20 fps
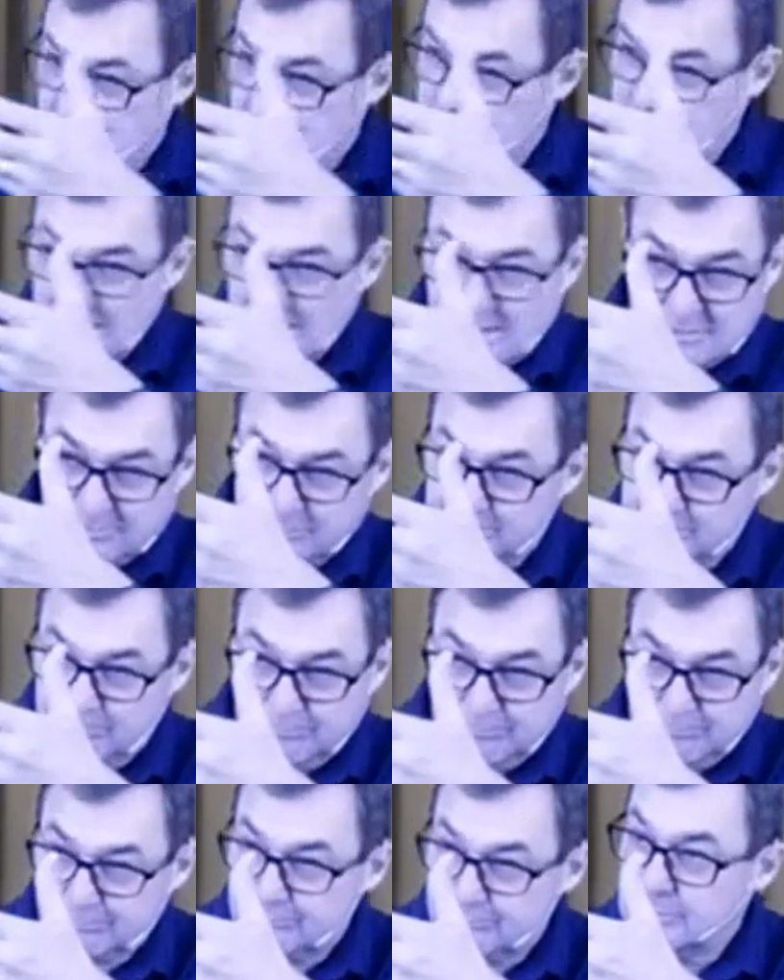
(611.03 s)
as
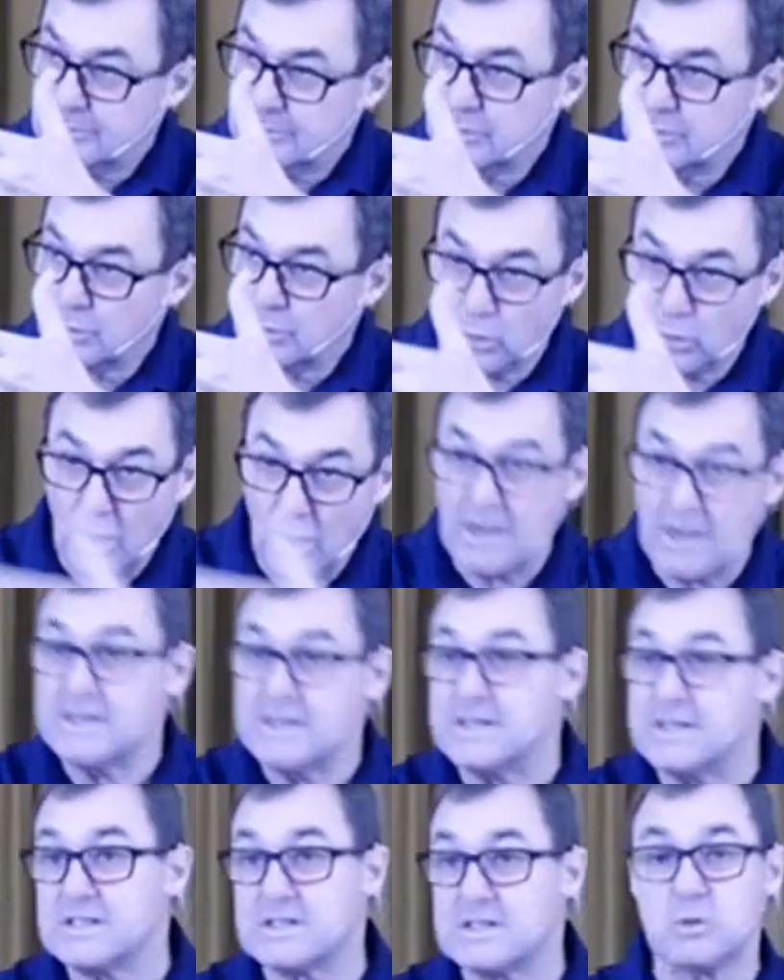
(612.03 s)
right as it
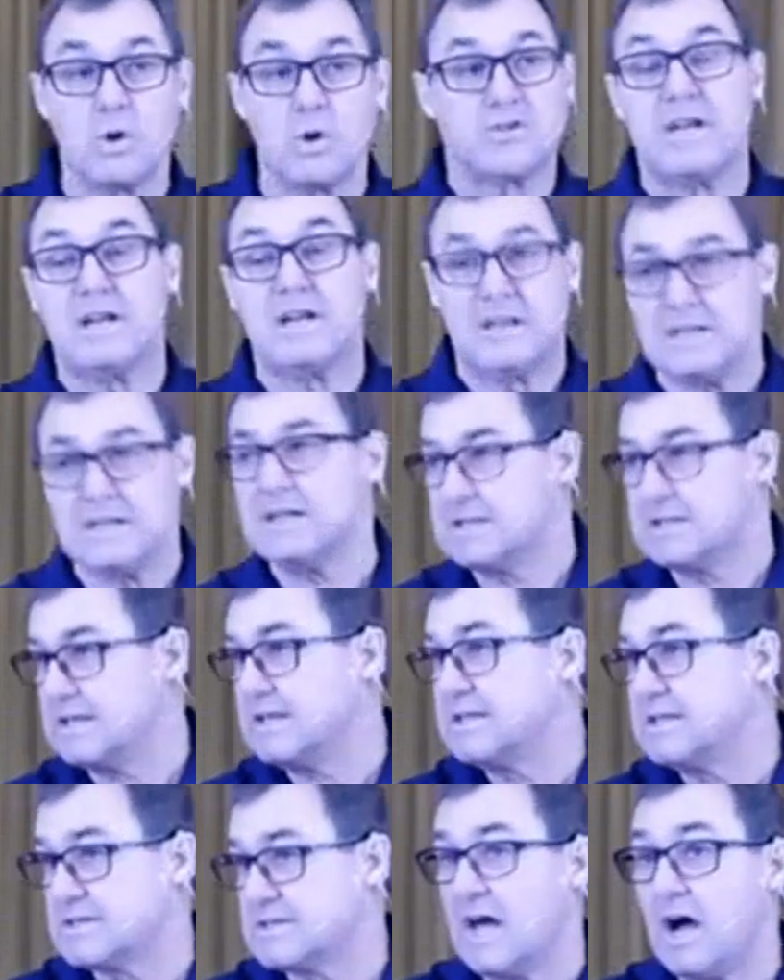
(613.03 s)
was then, and it
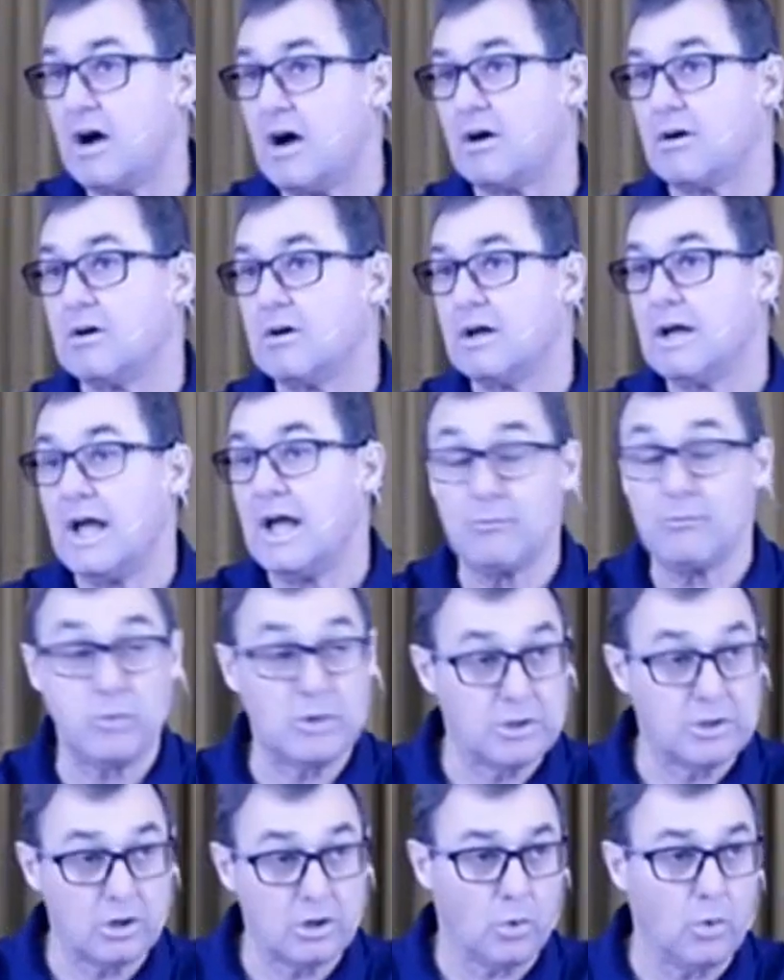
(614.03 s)
is now. Have we
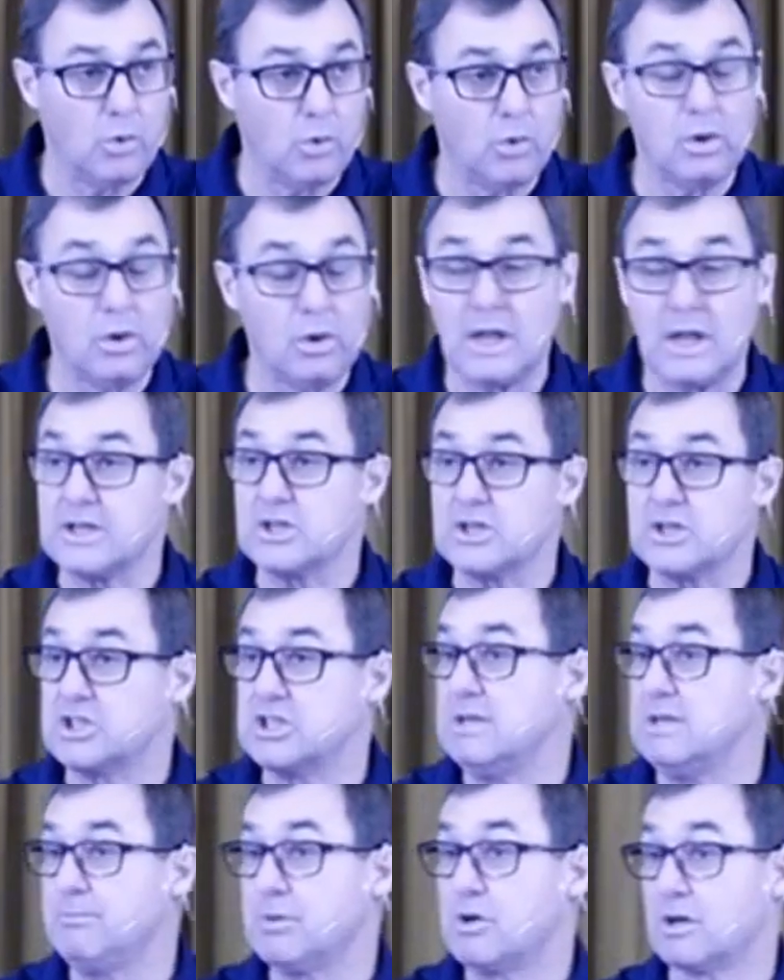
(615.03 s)
not all, like
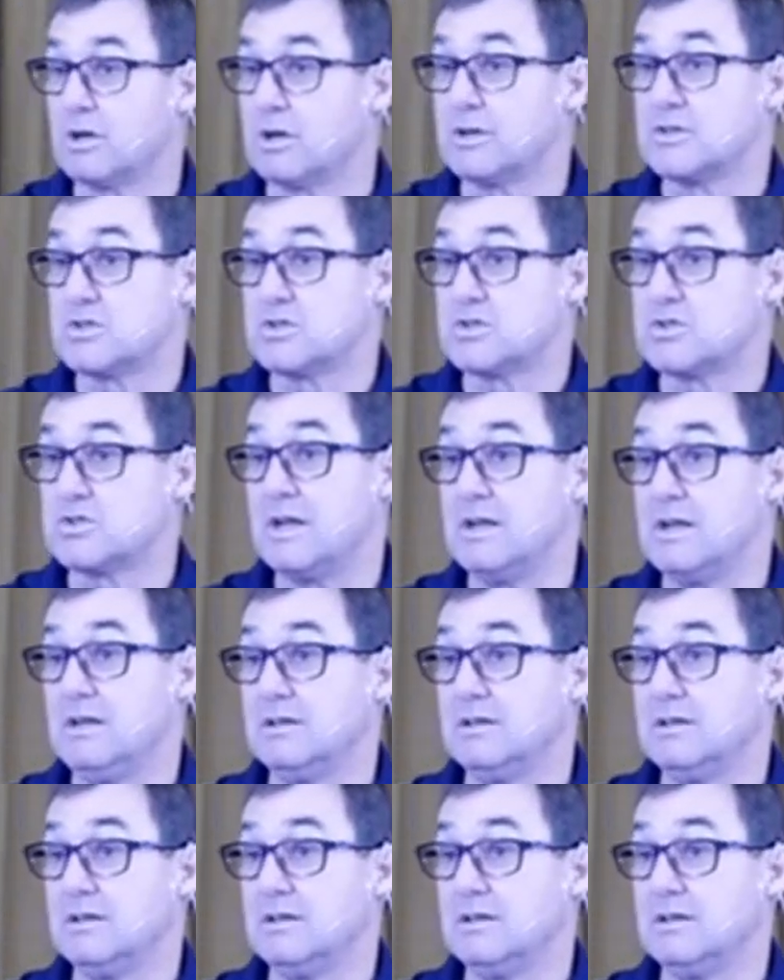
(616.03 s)
sheep, gone astray?